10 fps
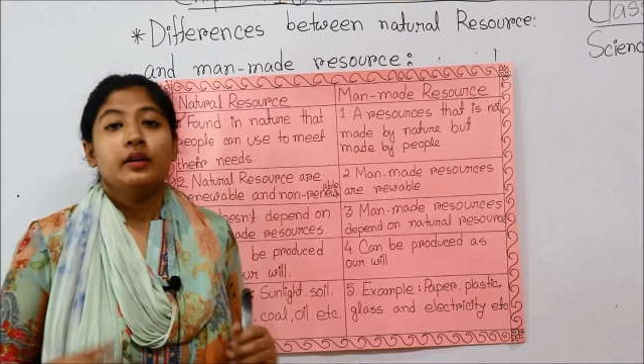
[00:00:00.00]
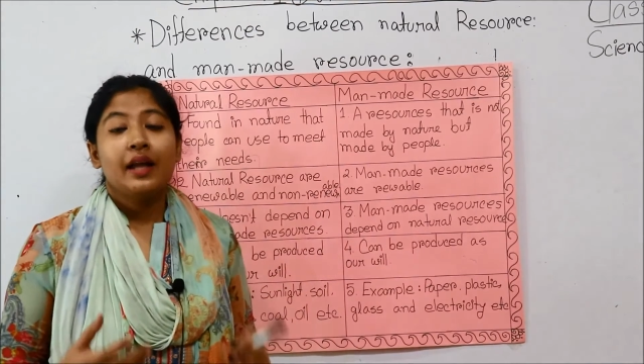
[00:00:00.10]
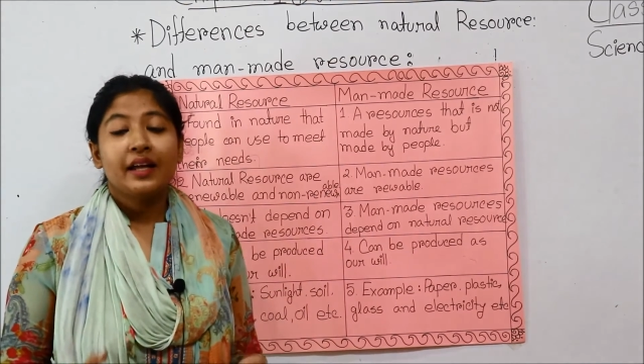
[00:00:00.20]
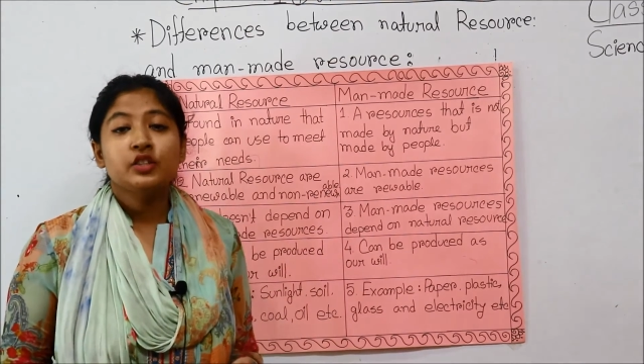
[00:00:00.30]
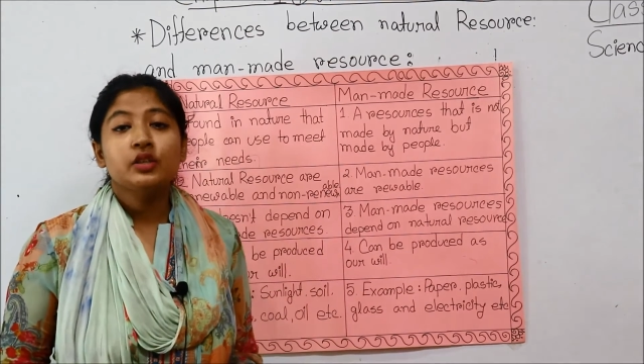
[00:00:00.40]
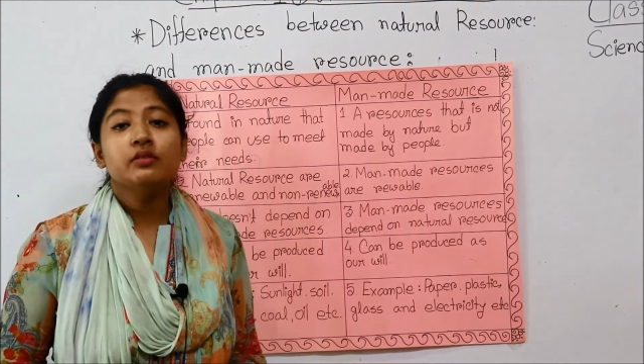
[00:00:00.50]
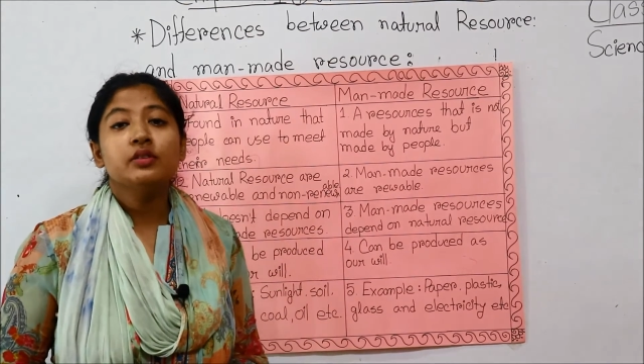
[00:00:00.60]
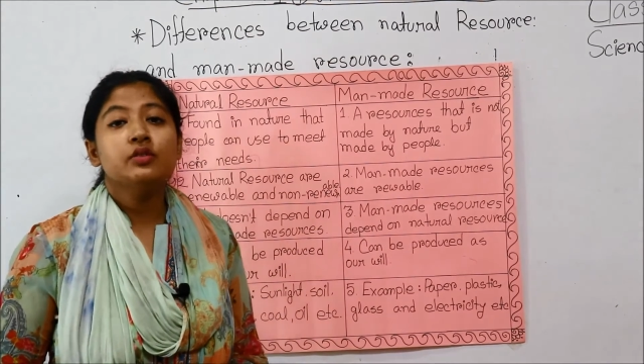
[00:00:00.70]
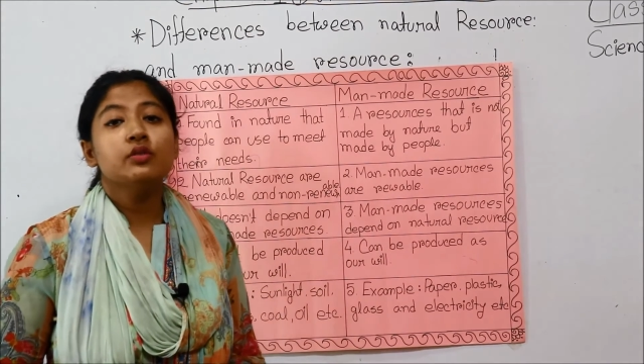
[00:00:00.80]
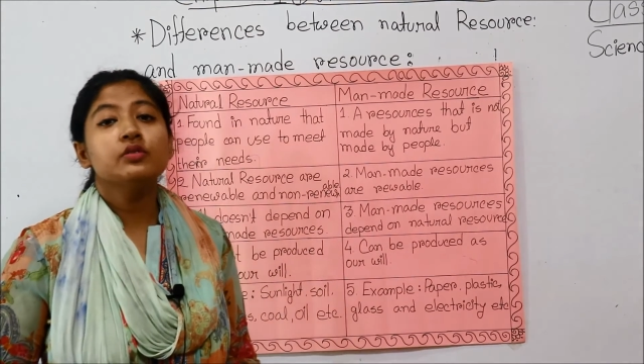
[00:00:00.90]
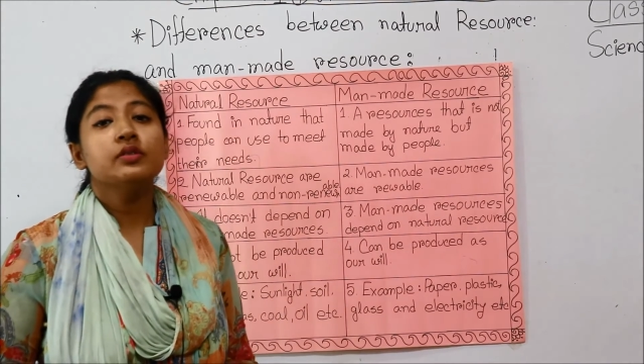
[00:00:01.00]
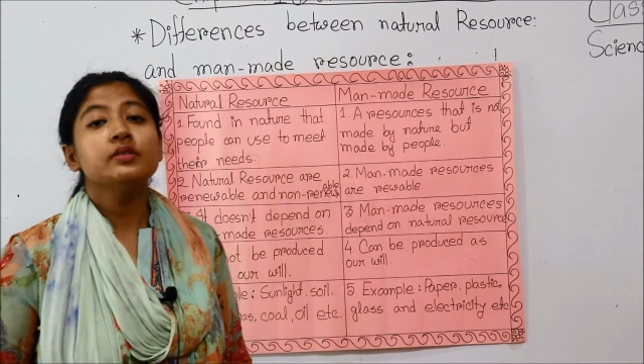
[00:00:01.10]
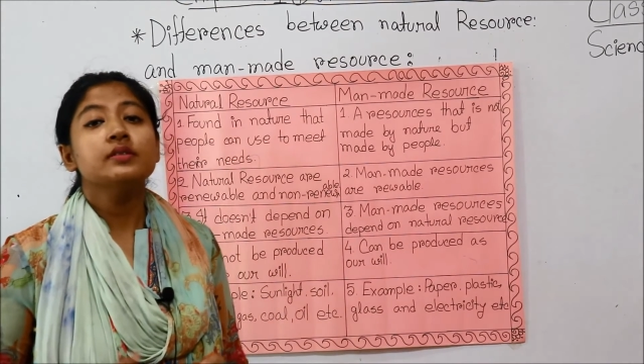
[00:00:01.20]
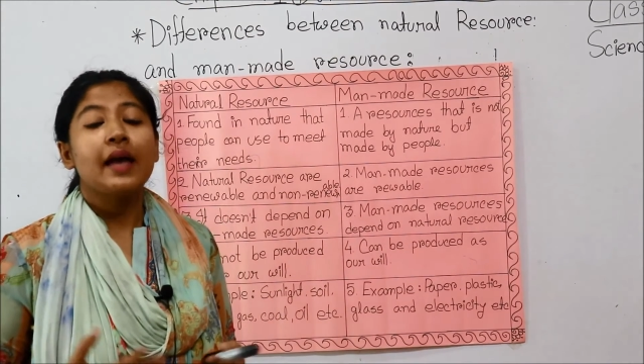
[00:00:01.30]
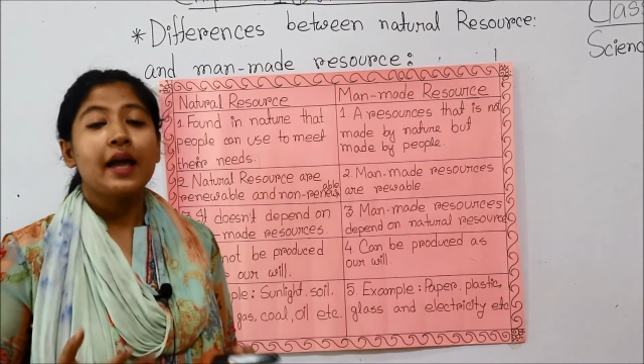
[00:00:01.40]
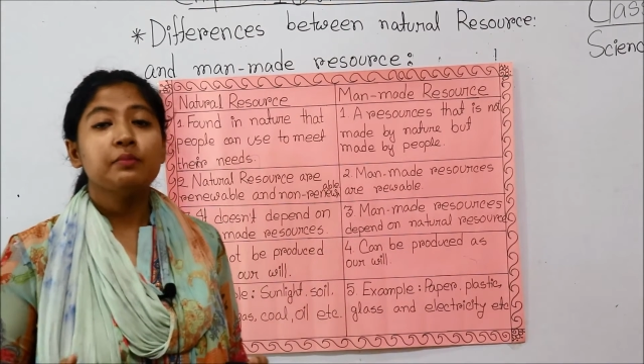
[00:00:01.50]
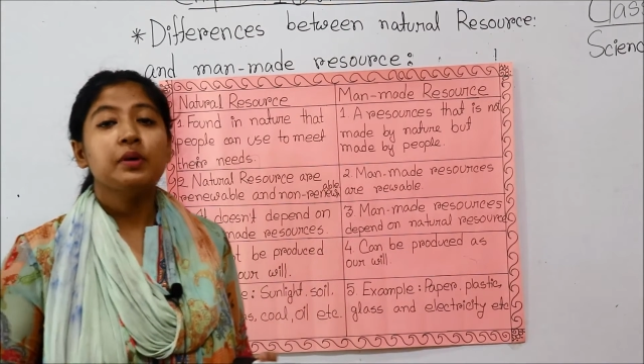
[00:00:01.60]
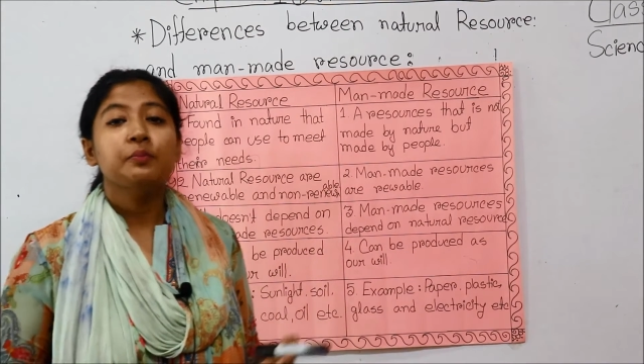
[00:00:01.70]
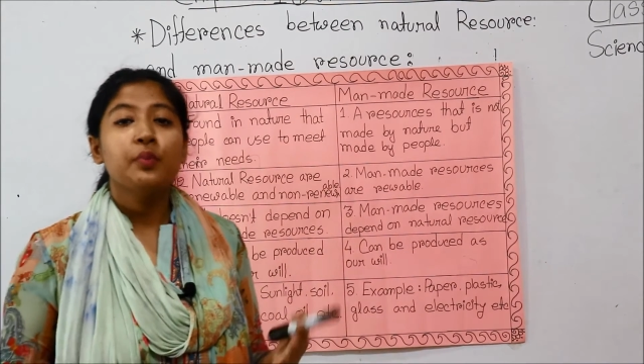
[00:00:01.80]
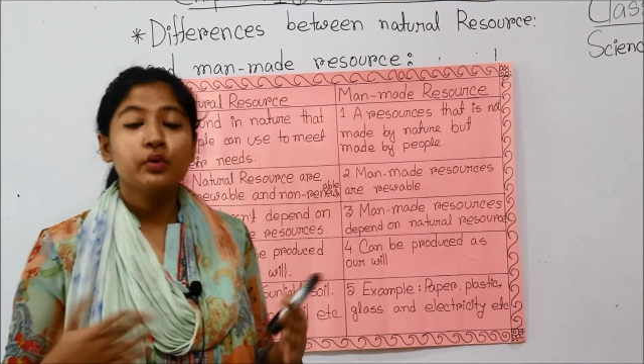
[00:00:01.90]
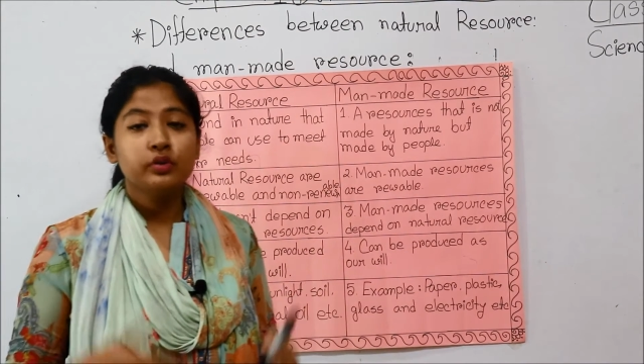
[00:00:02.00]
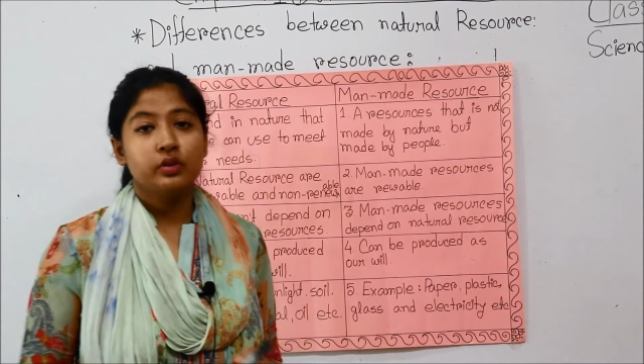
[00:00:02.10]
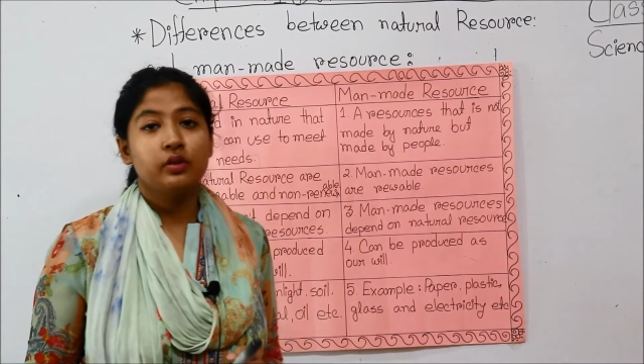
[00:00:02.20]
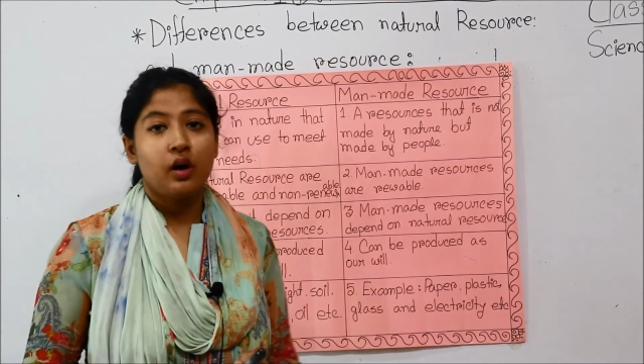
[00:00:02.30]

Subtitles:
Natural resources can be both